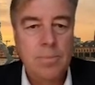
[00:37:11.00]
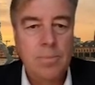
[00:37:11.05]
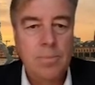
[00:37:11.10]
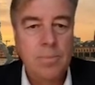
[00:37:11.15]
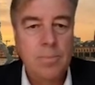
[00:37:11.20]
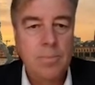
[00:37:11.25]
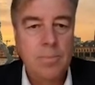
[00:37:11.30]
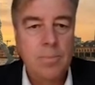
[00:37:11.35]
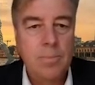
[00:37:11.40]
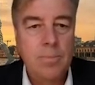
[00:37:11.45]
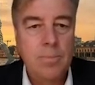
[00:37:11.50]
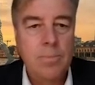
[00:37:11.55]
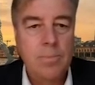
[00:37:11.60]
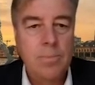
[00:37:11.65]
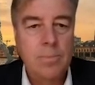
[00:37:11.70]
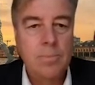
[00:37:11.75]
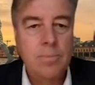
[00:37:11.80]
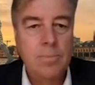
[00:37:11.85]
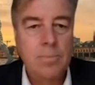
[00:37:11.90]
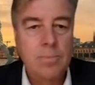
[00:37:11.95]

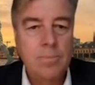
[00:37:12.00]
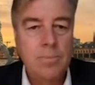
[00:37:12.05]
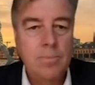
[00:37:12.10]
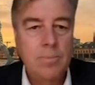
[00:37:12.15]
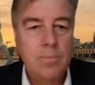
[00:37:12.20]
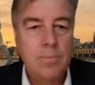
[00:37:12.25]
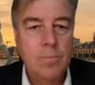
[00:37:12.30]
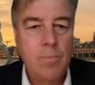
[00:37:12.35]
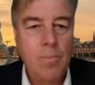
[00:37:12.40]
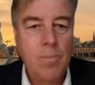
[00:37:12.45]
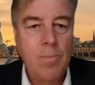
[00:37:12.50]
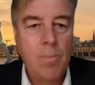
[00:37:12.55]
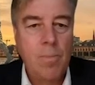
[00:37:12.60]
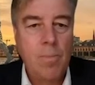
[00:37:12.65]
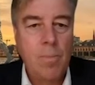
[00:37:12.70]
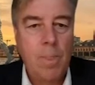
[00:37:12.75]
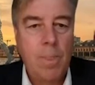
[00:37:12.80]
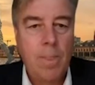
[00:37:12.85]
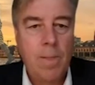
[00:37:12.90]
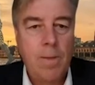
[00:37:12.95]

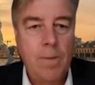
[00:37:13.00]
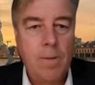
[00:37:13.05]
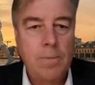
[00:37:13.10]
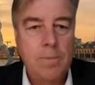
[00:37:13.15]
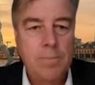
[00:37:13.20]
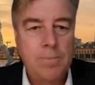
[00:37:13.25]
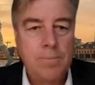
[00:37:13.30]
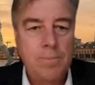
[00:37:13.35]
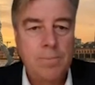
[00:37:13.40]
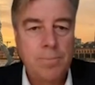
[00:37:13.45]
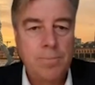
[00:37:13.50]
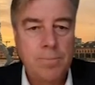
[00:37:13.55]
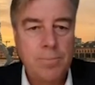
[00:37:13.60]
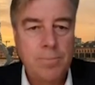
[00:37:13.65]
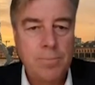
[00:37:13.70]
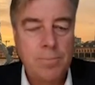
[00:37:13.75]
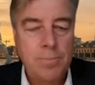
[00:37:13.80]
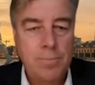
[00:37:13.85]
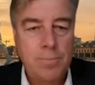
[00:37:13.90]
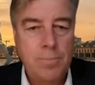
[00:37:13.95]

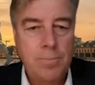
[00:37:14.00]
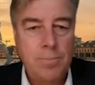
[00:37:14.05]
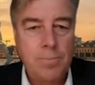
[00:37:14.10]
(not speaking)